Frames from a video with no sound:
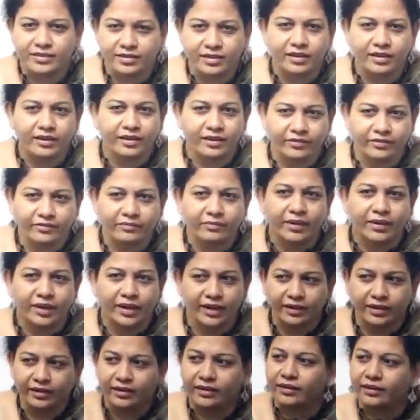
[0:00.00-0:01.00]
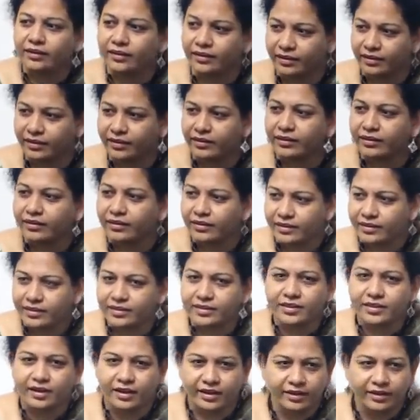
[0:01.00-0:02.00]
study of man,
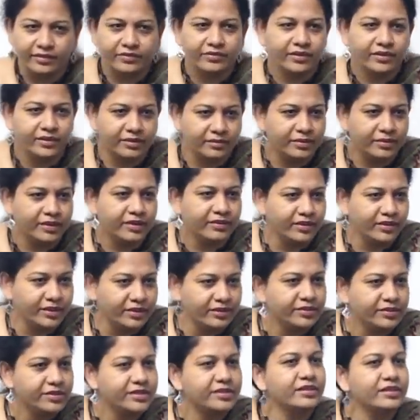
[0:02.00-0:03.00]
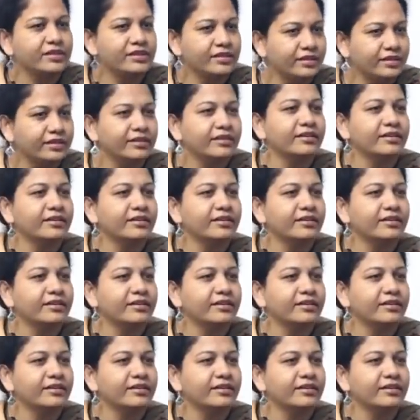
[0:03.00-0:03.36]
study of human evolution,